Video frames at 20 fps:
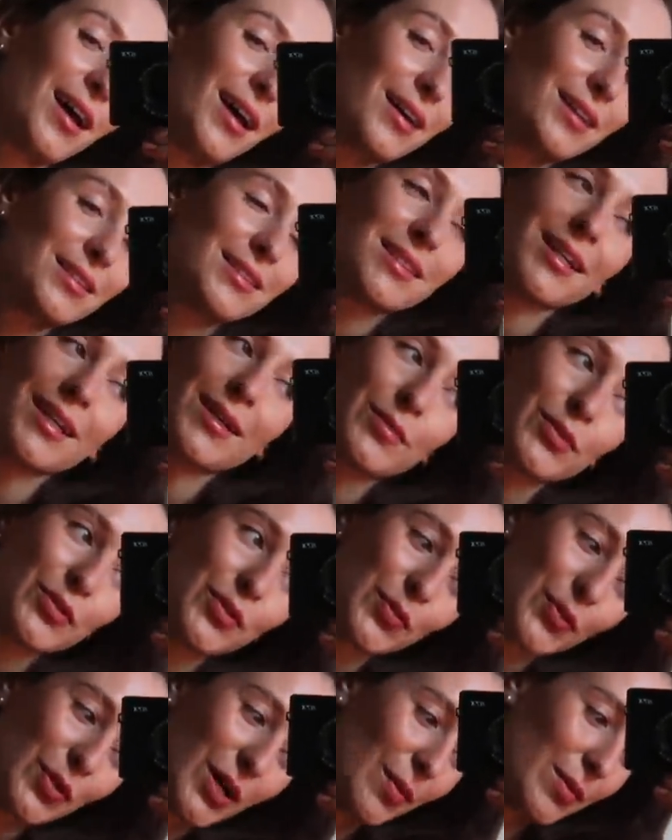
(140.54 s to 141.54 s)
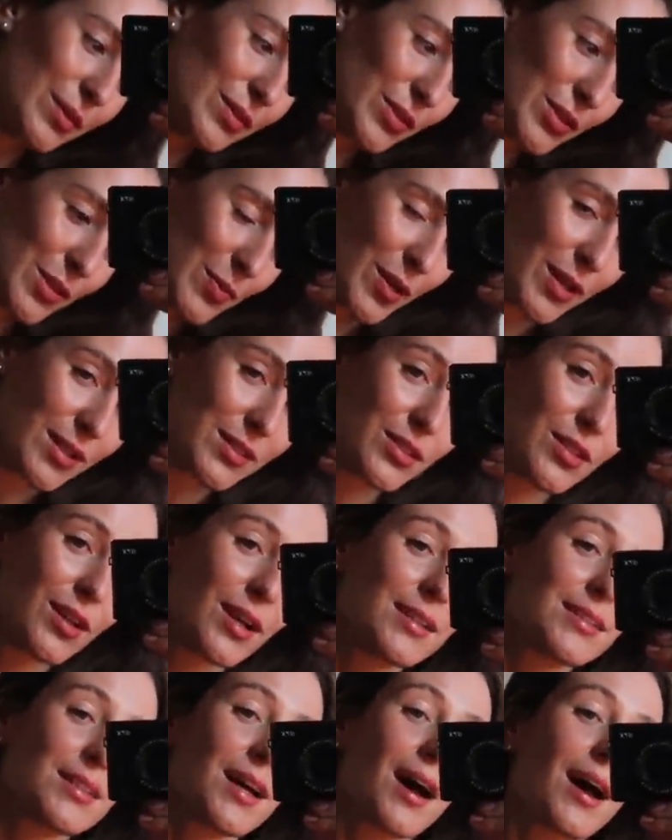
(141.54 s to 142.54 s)
as I'm sure will come as no surprise to you
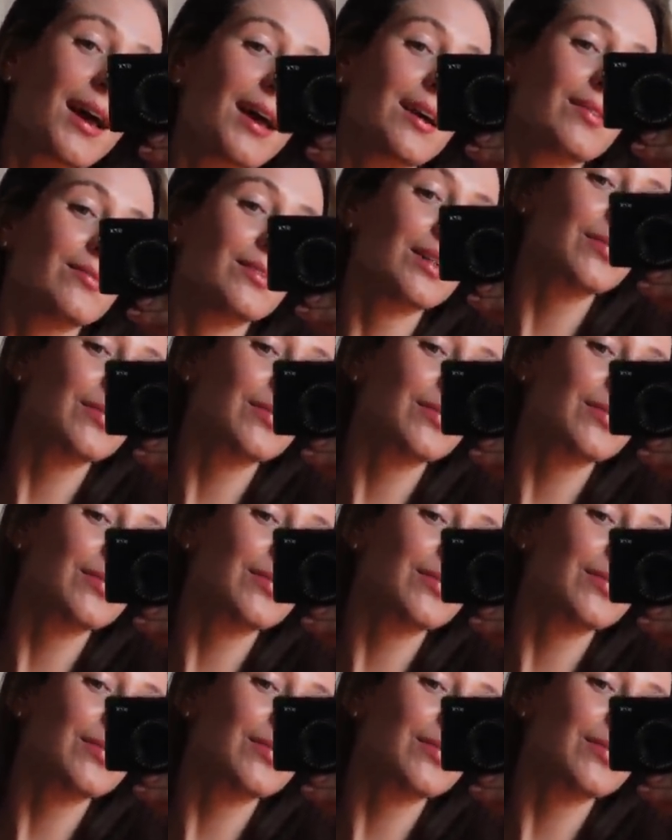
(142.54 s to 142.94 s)
guys. I have